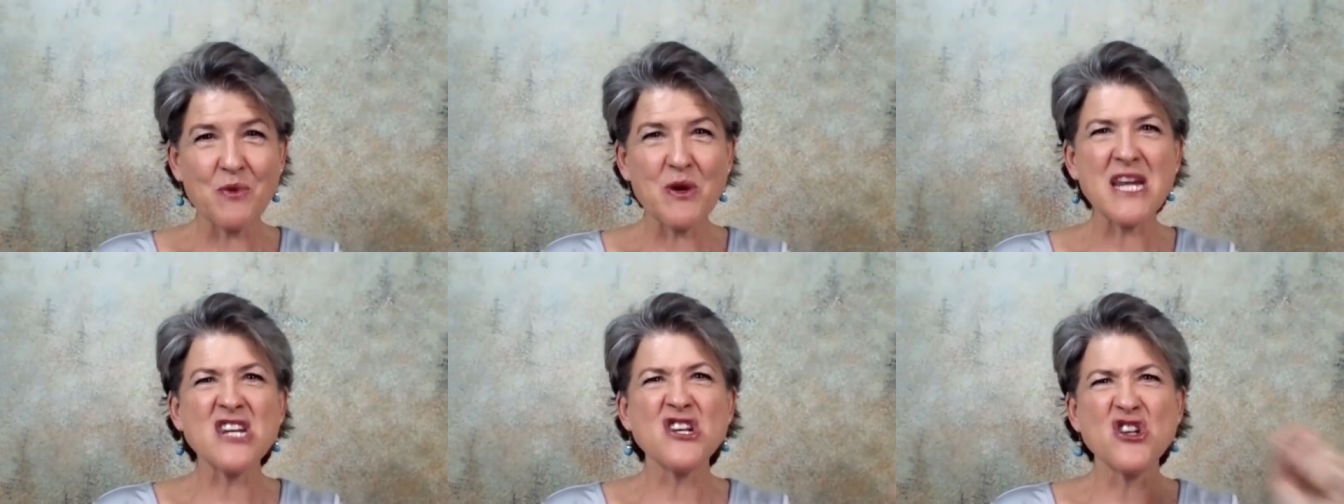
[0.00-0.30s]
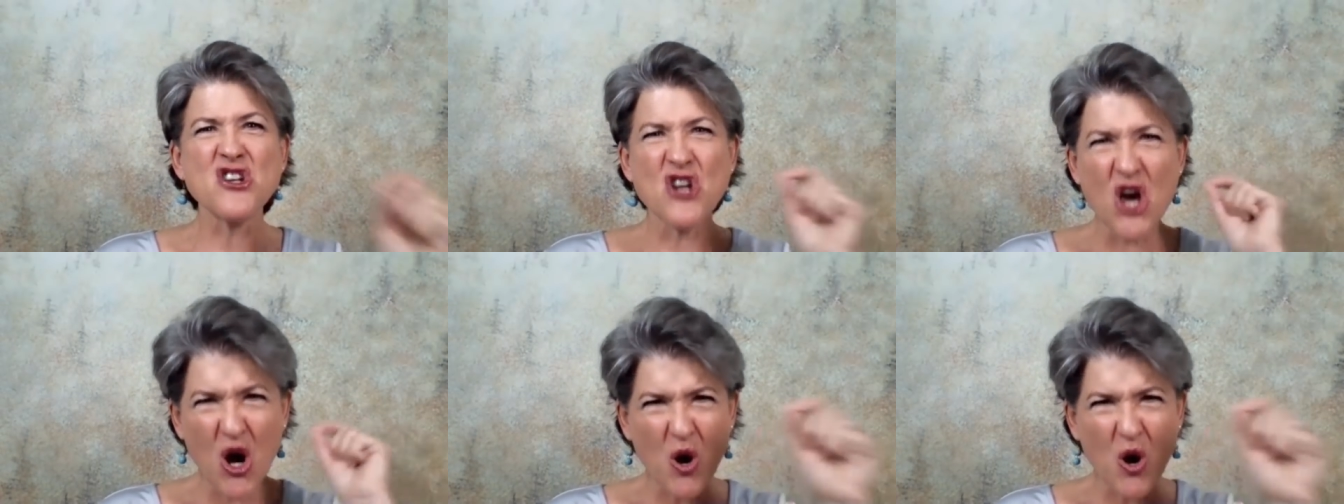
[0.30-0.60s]
We
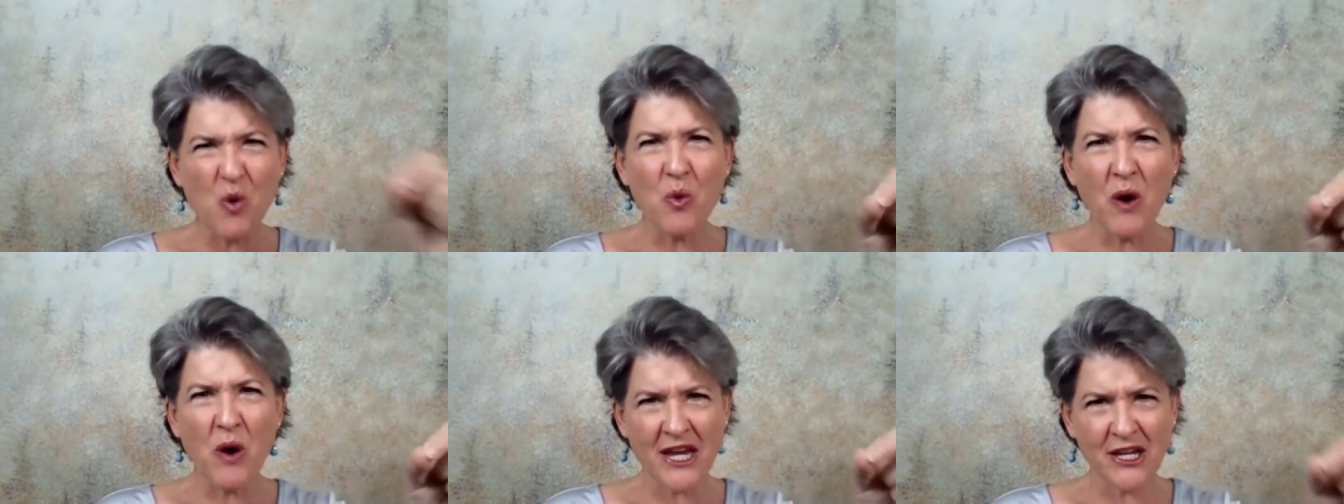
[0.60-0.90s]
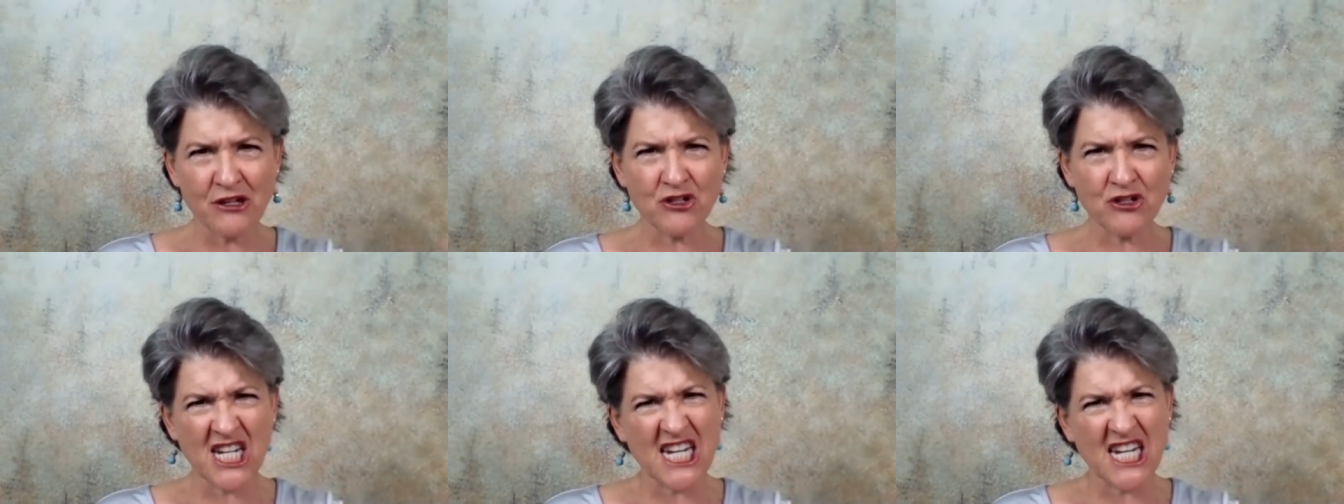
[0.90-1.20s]
know why
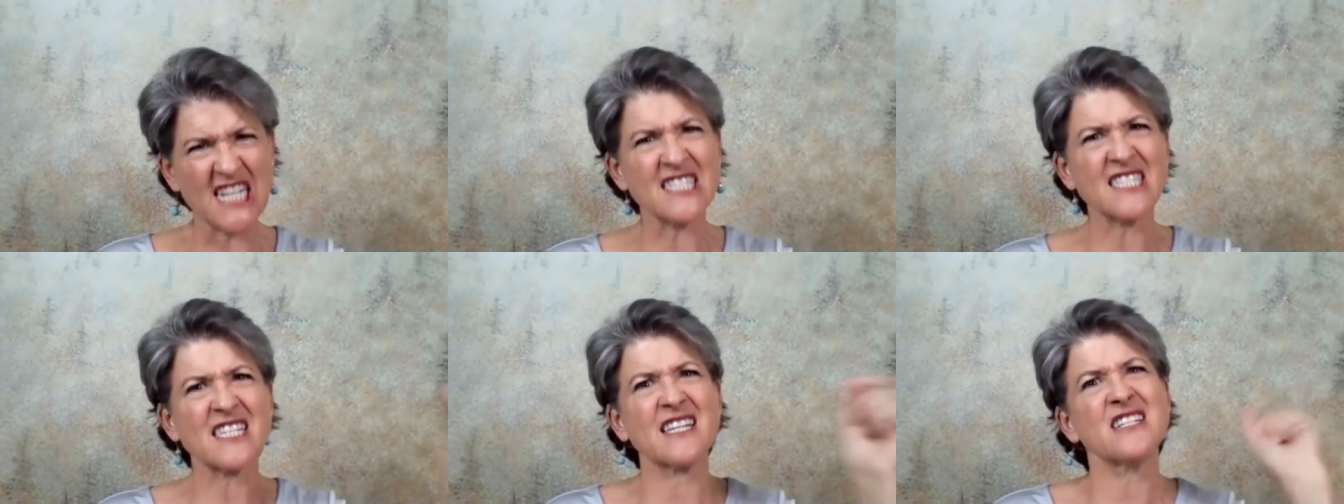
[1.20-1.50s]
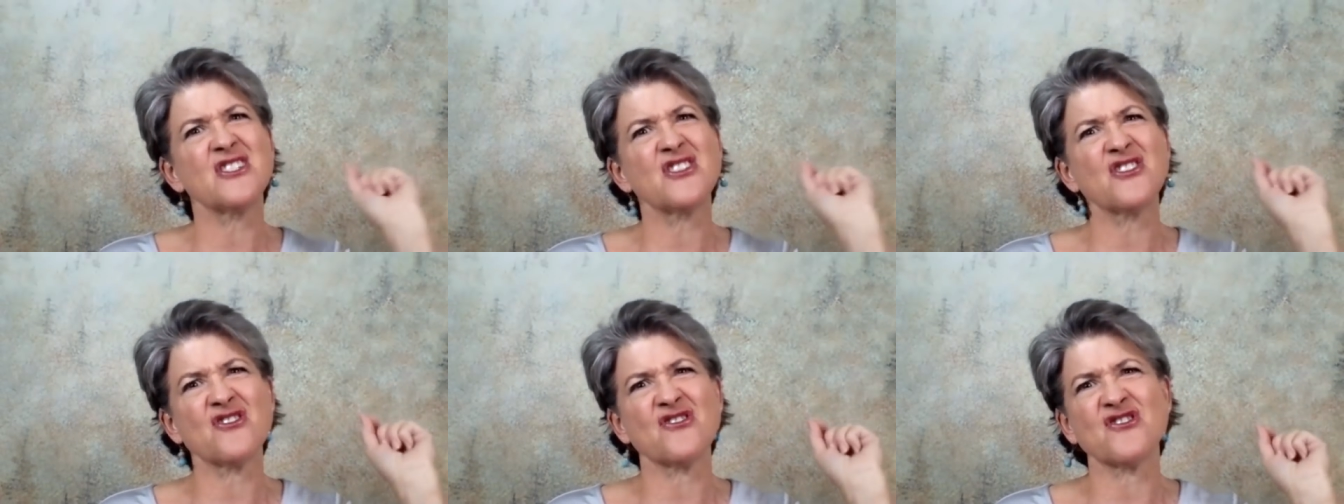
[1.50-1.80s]
you did it. It's
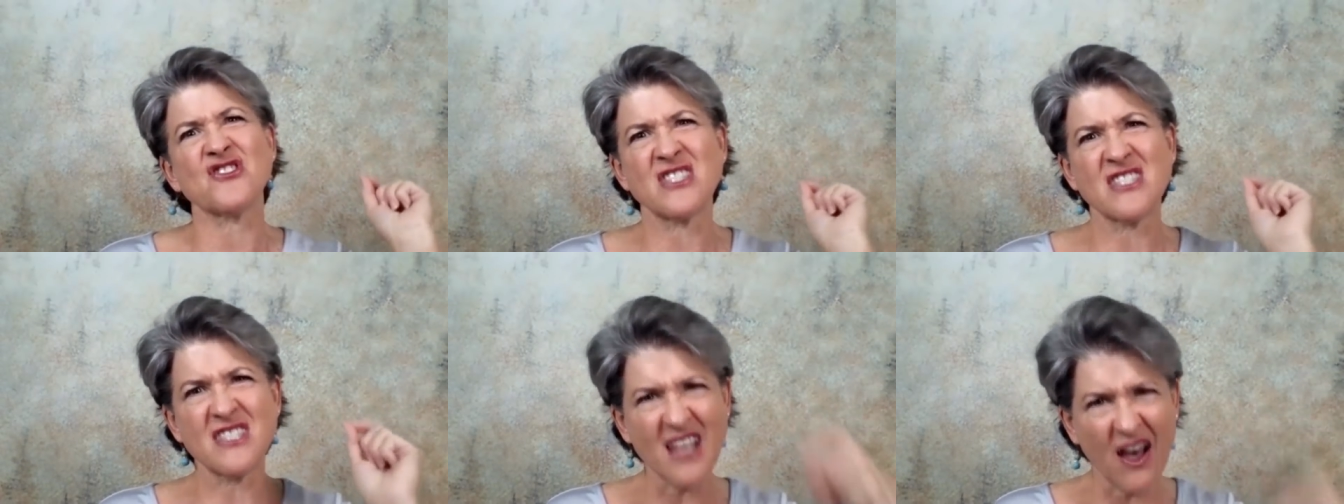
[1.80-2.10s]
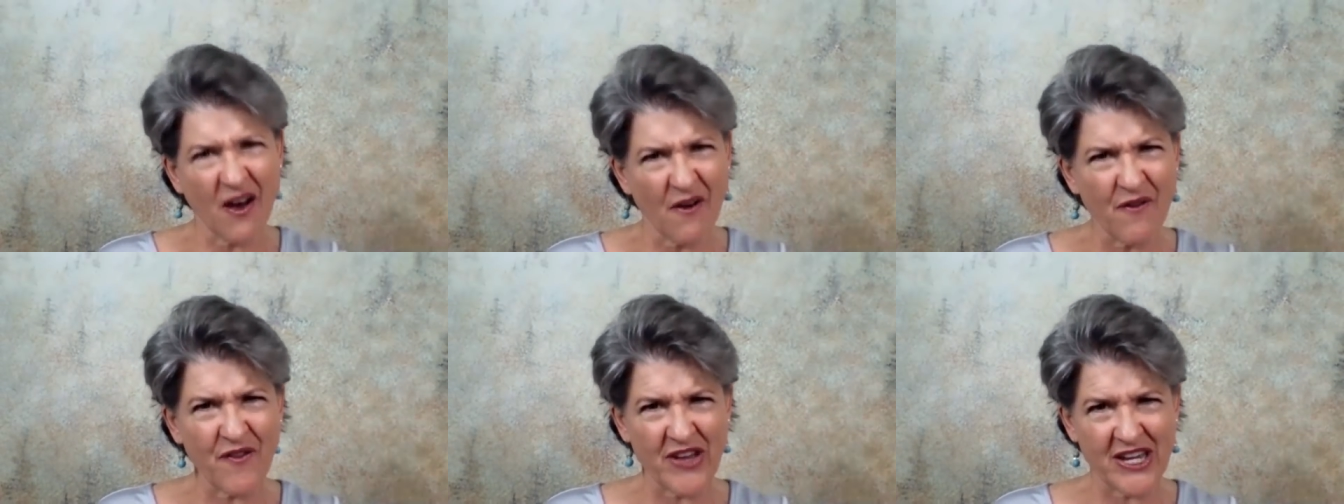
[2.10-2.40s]
because you're
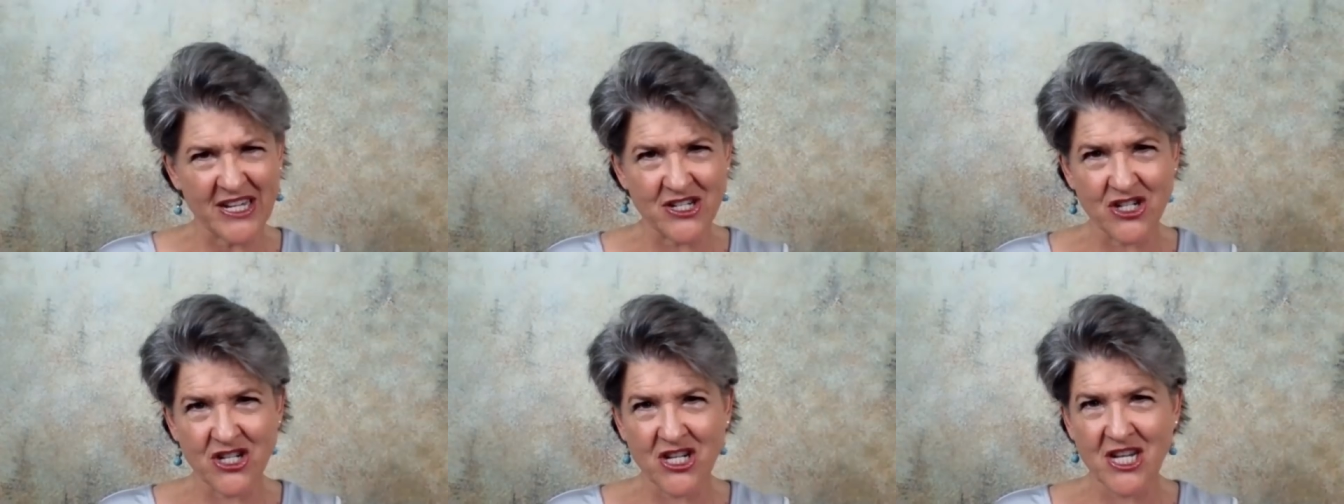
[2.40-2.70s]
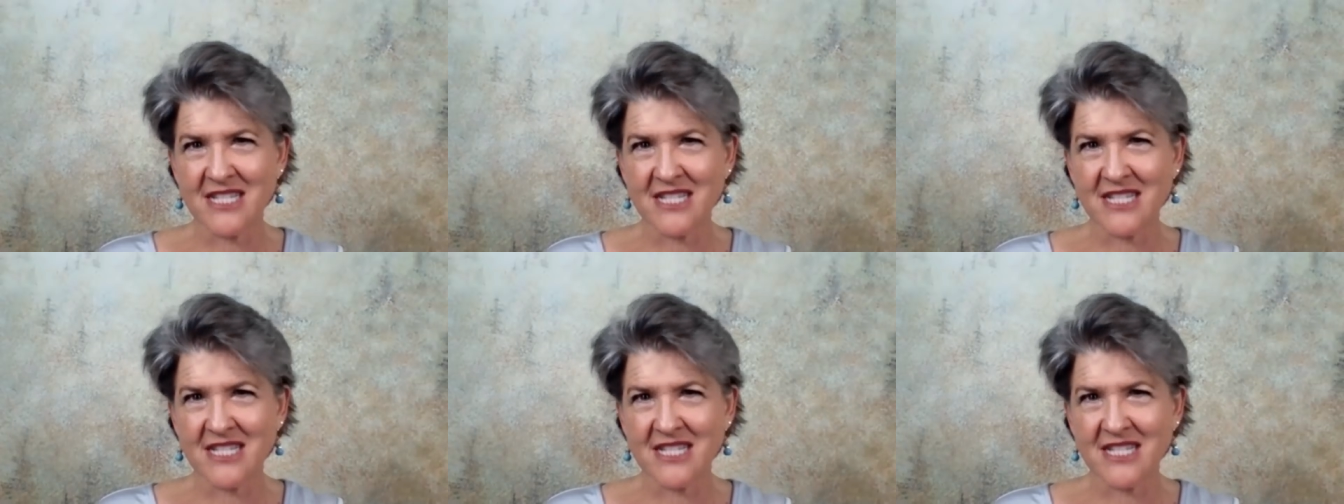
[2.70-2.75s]
selfish,